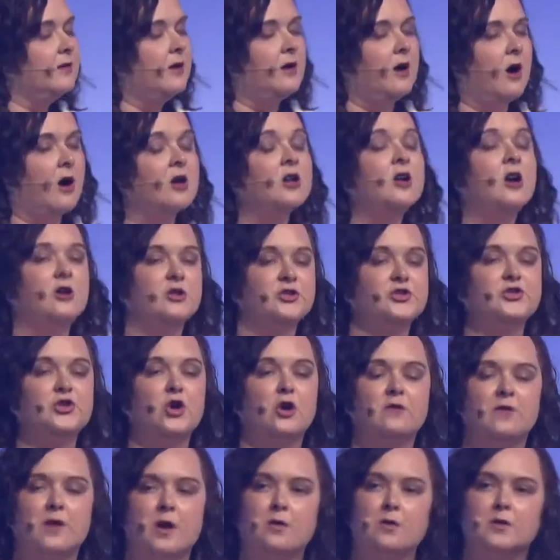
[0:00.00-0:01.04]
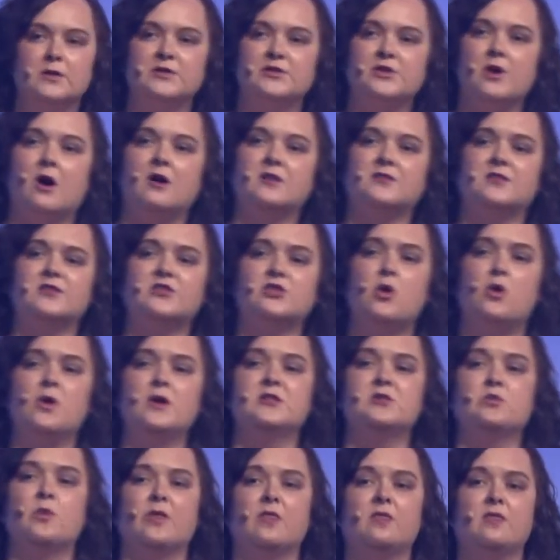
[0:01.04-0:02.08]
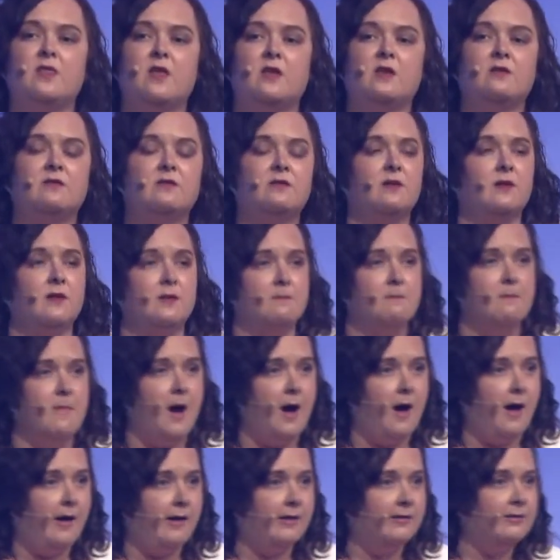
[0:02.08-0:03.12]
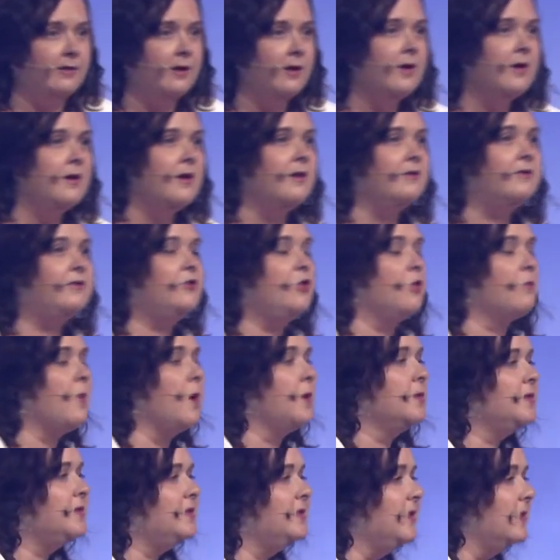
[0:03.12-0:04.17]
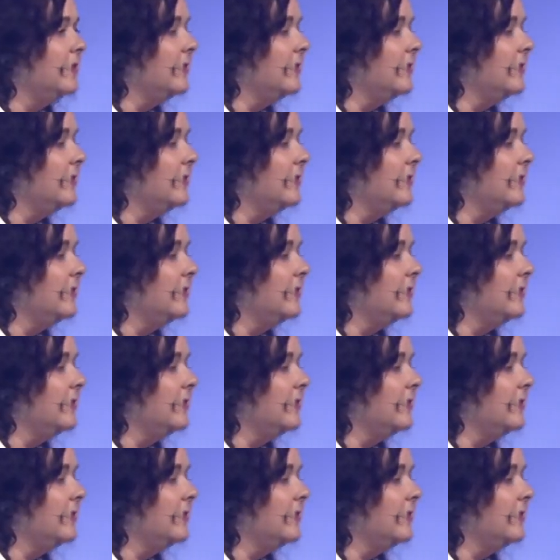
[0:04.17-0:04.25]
our, our survey results, it's always with this in mind. It's your most